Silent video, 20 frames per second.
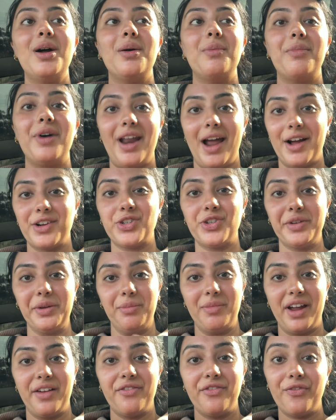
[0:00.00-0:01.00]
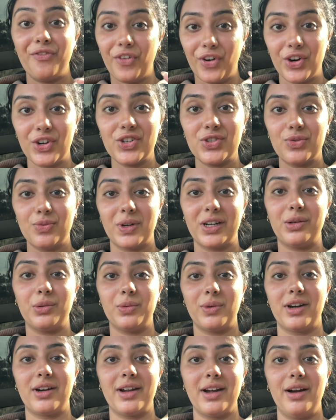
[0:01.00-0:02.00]
but actually my first real
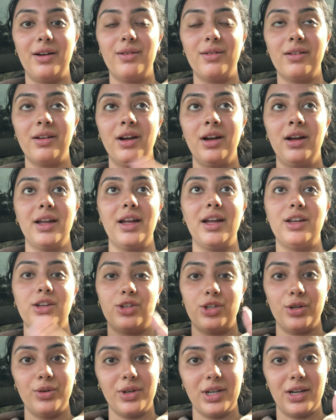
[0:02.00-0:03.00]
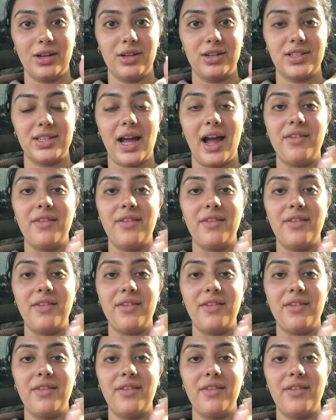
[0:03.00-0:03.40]
workout in two years.